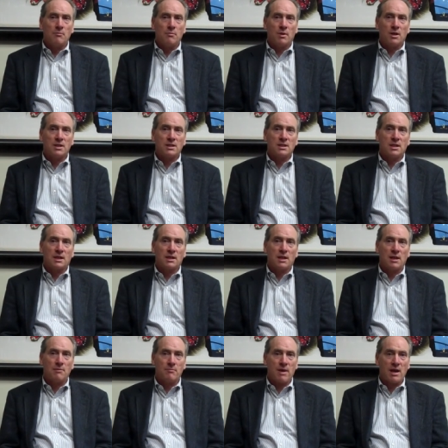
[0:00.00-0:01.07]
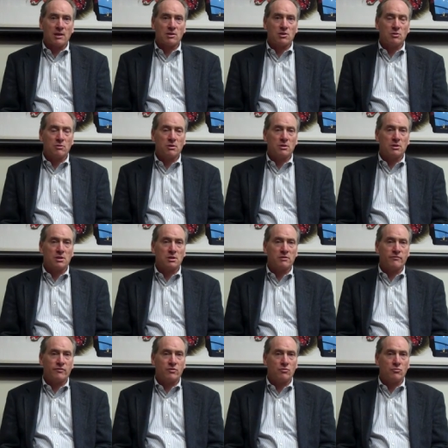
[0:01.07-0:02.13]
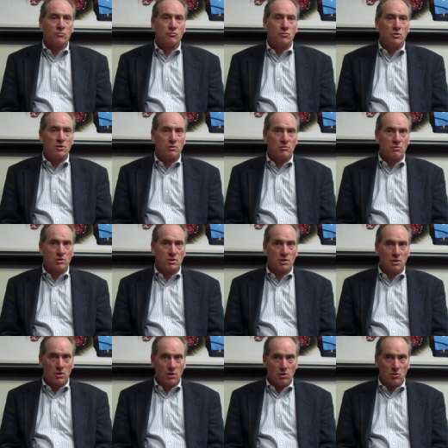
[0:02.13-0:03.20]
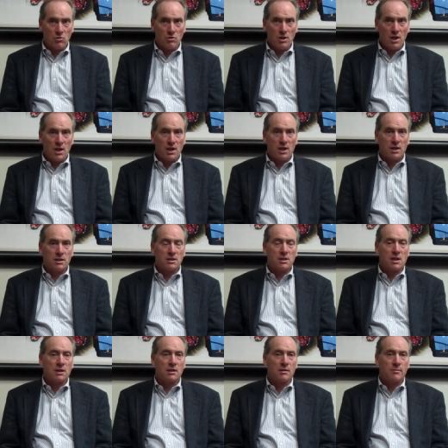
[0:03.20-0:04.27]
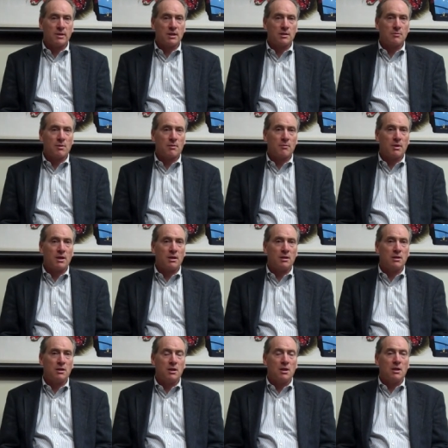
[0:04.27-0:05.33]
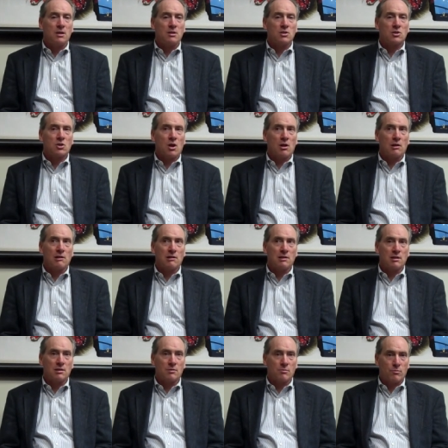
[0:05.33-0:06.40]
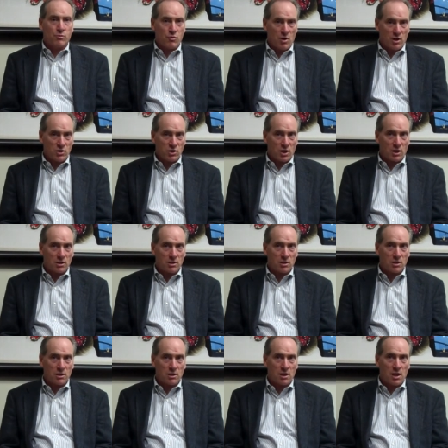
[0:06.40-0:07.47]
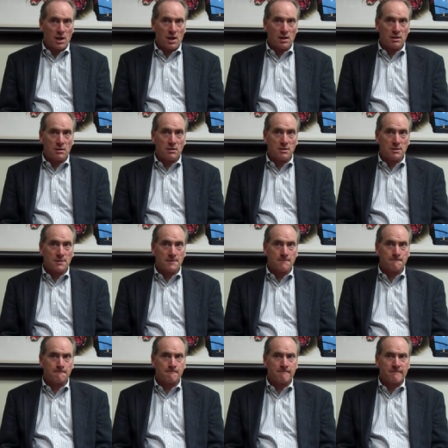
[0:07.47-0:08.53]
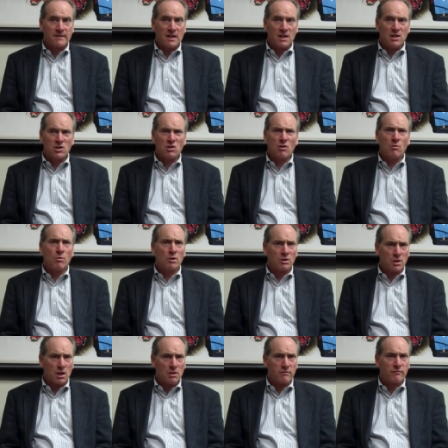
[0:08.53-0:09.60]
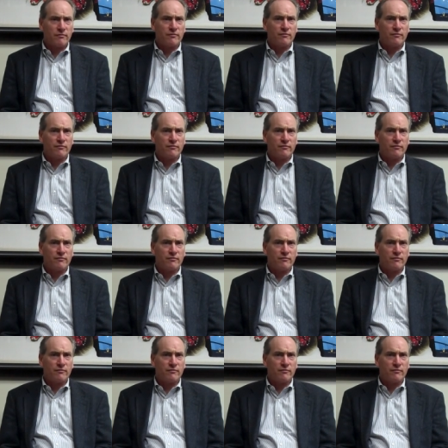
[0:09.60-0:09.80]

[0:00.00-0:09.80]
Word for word: but I came back to it just a few years ago. I decided to make it my main scholarly project, and um, so I worked on it